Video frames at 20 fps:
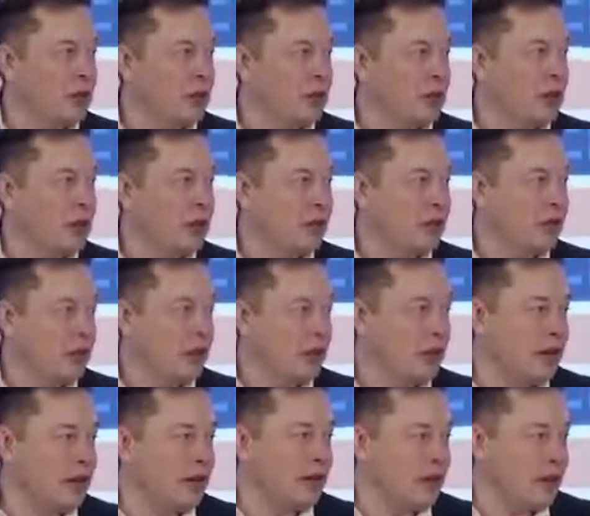but they
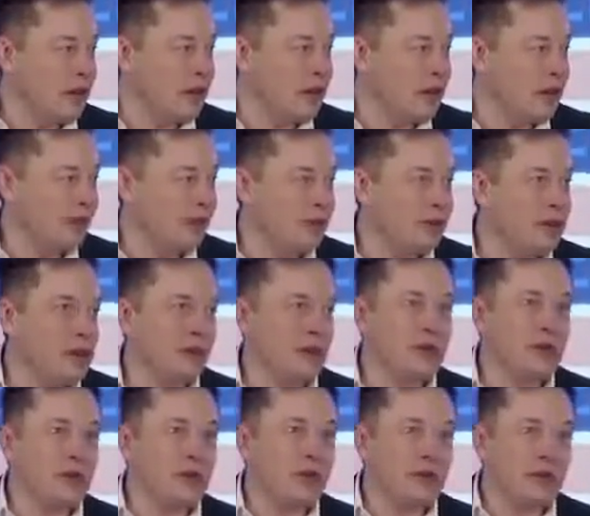end up trying to
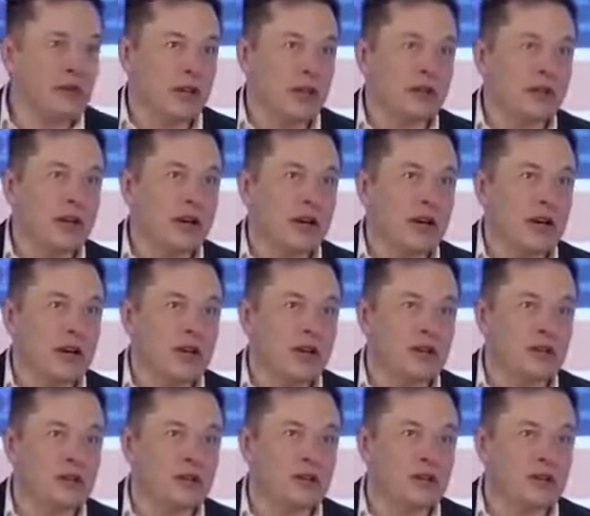
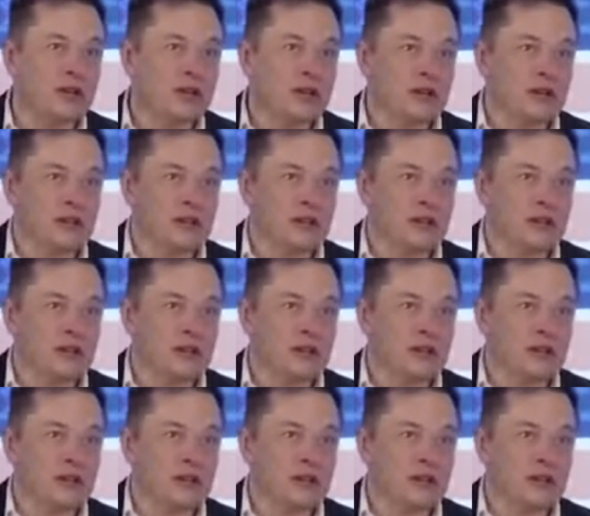subsidize